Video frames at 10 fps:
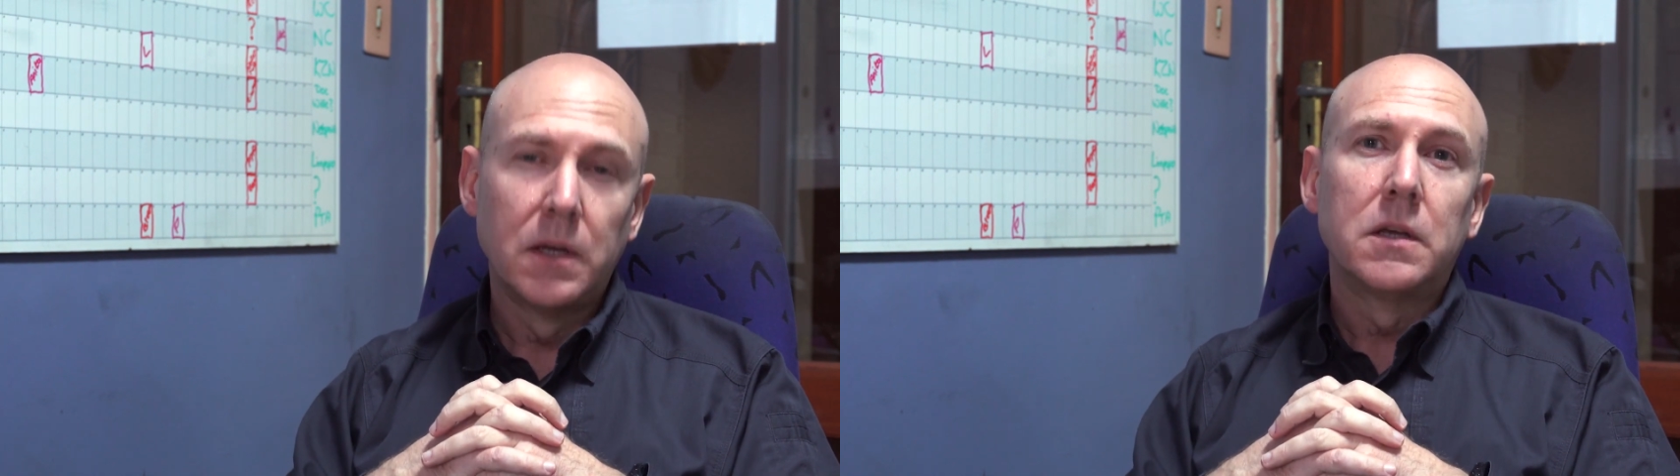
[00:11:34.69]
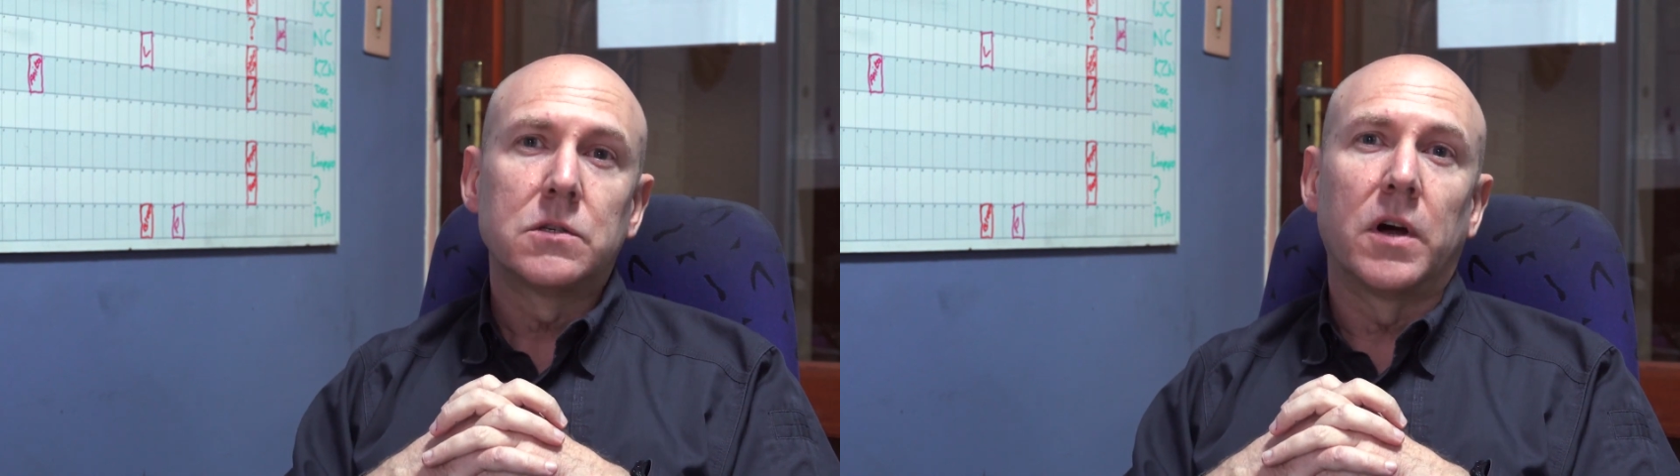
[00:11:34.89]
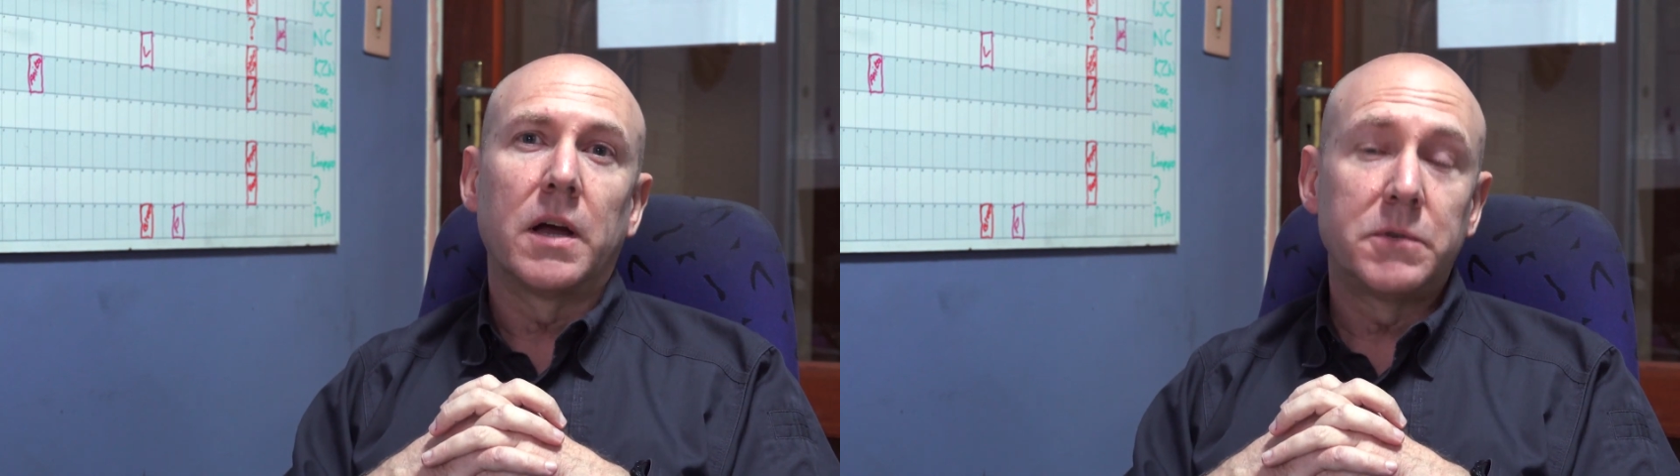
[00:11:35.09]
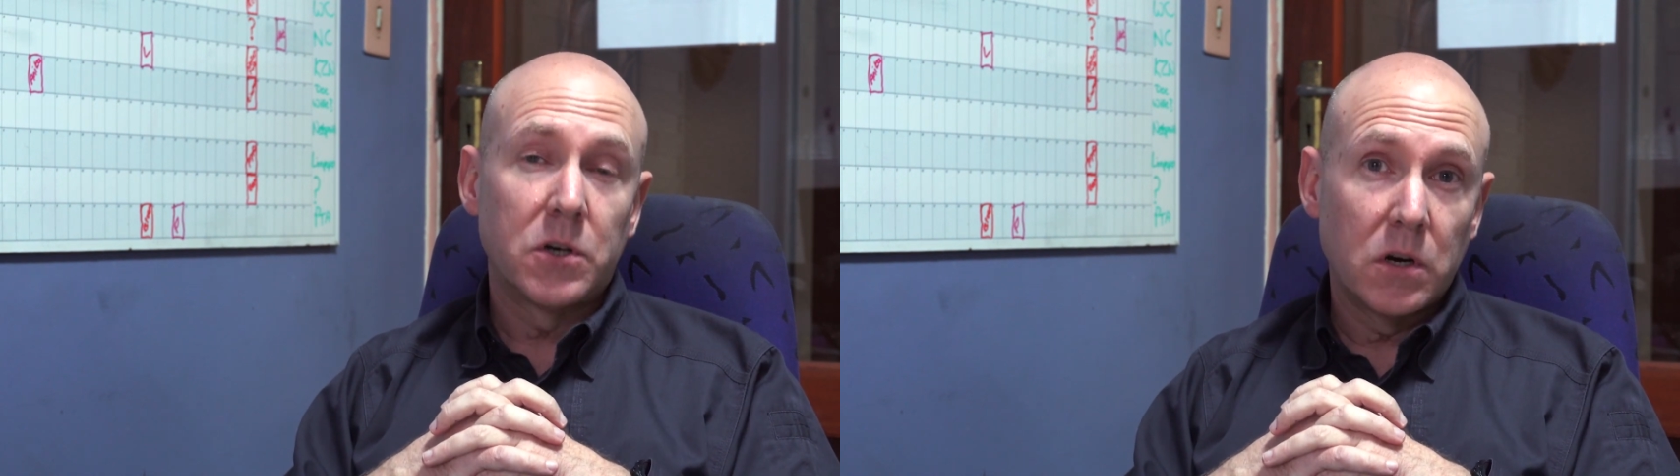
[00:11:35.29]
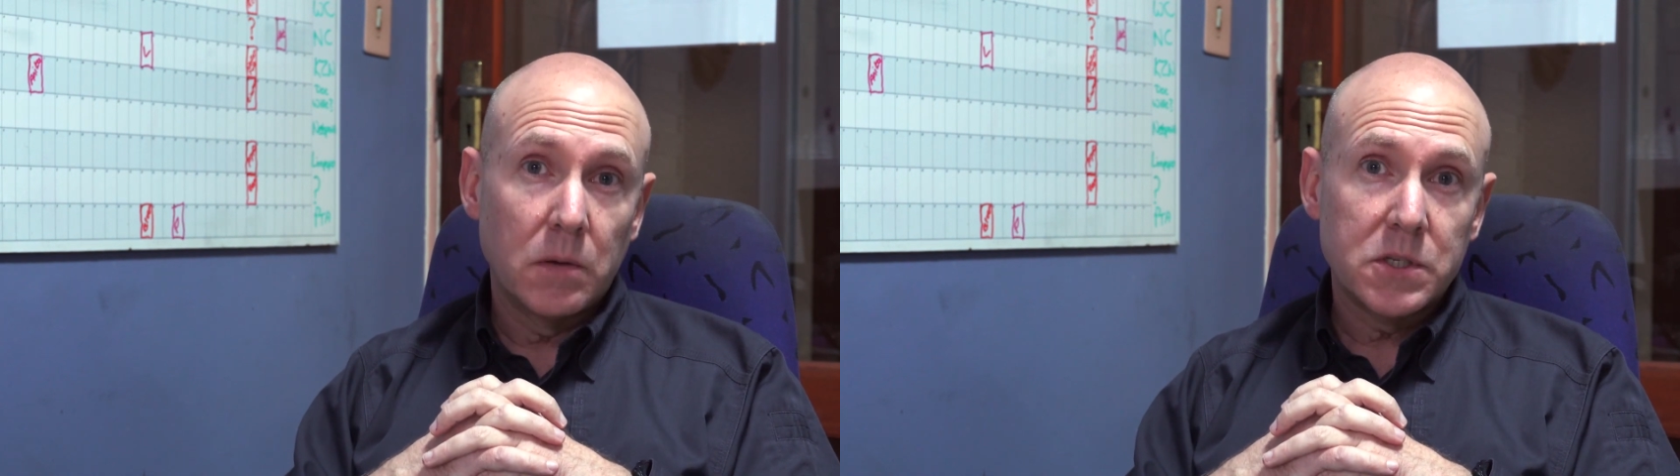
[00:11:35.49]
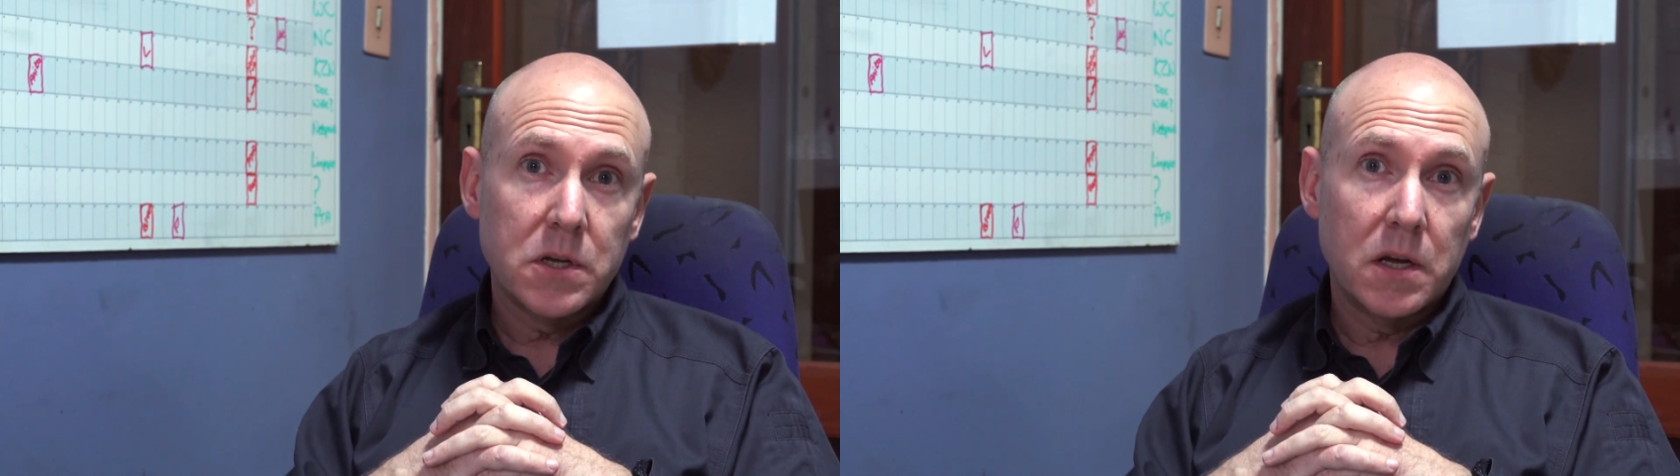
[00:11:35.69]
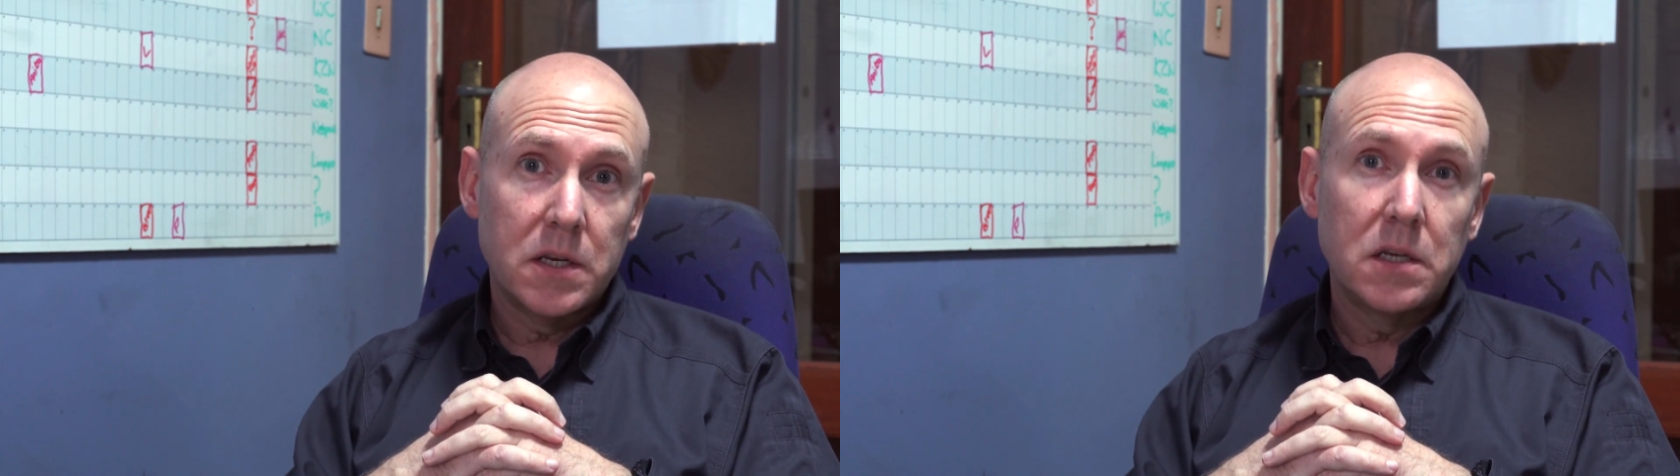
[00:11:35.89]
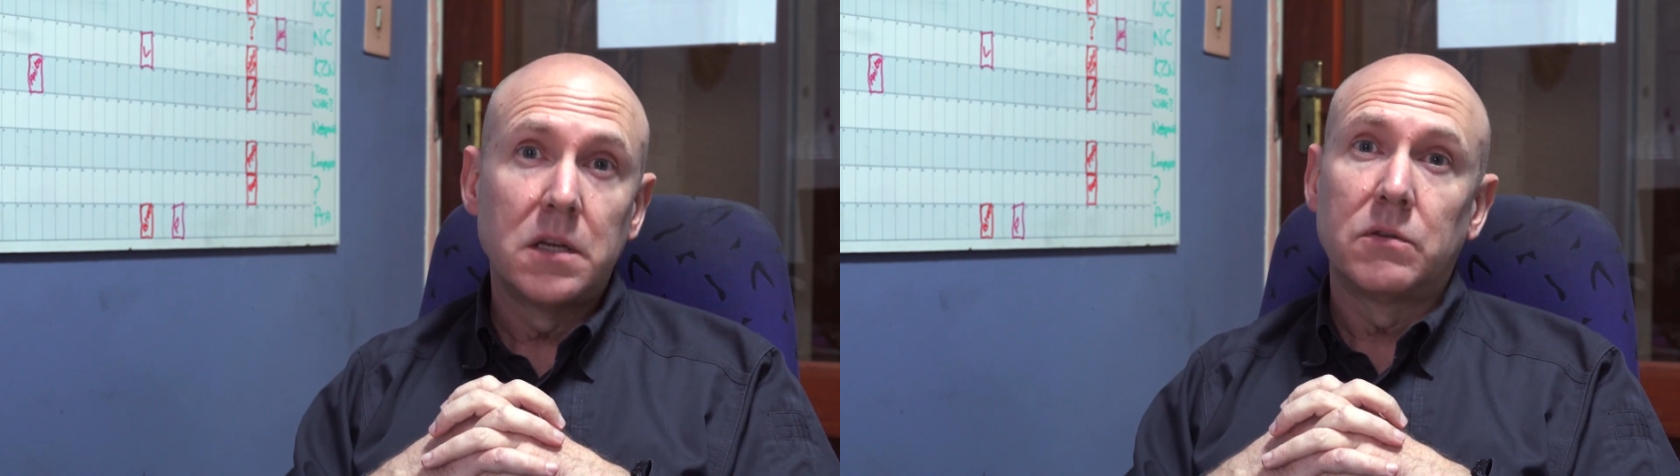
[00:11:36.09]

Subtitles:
So I'm Gerard Labuskaghni